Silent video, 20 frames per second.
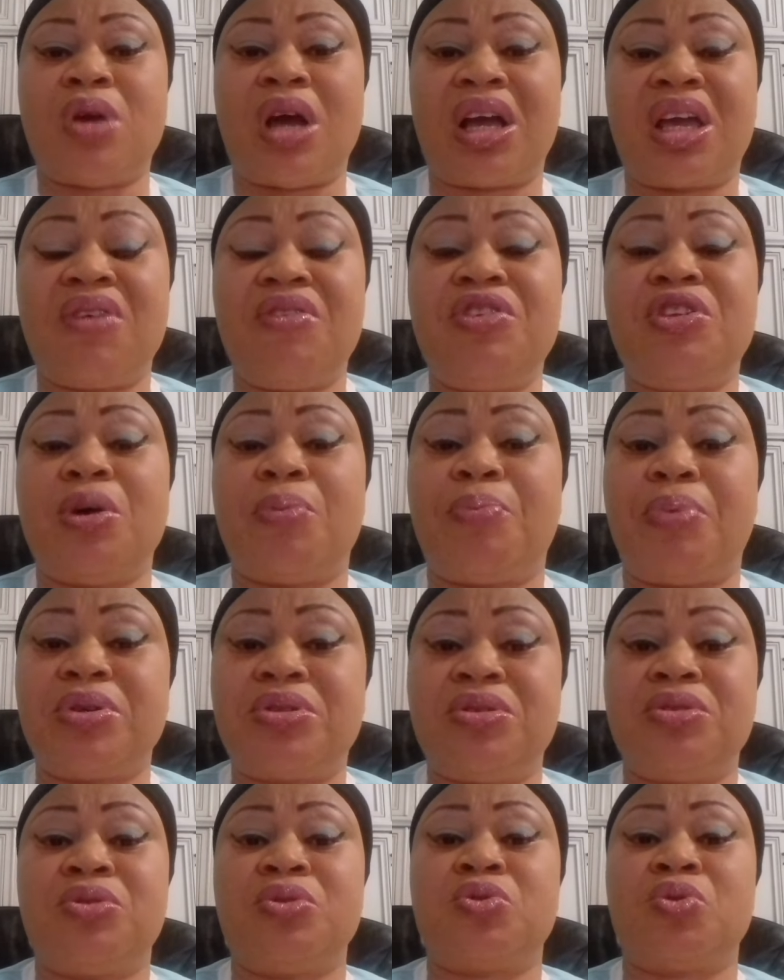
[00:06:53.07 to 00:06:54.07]
you are given the
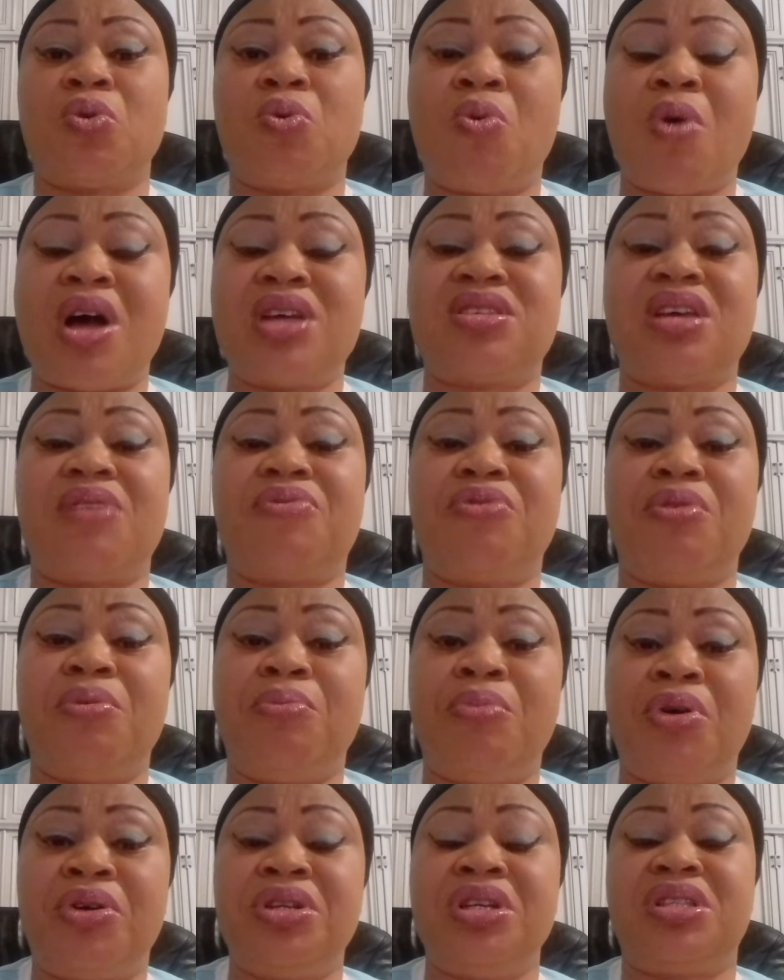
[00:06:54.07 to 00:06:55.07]
opportunity to go outside from
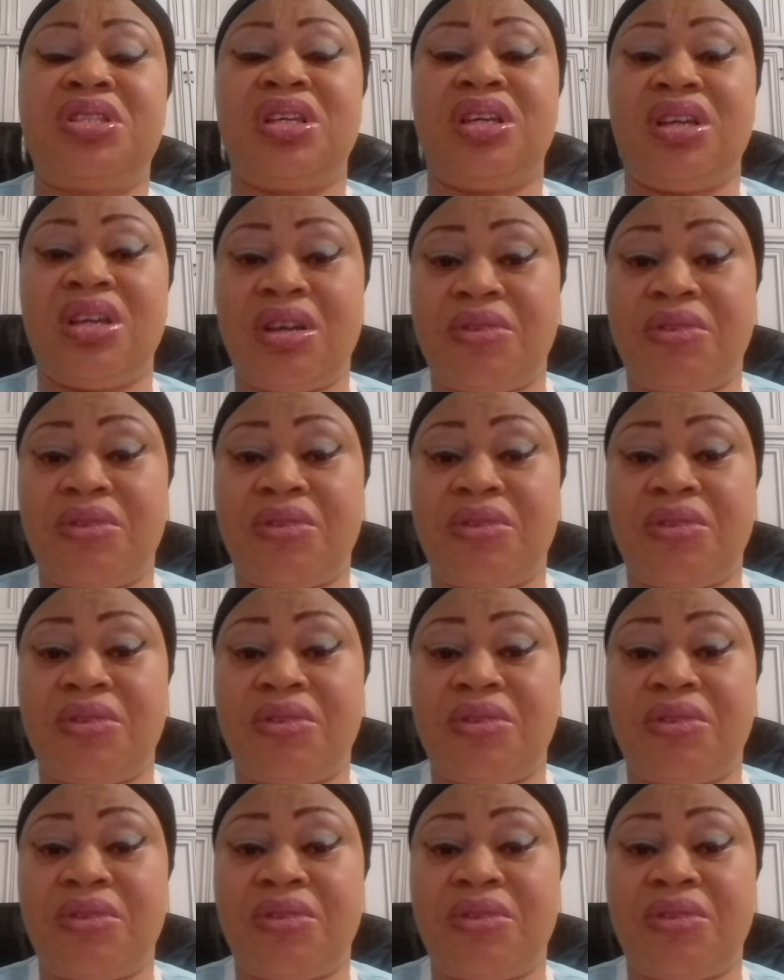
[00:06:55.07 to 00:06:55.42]
morning to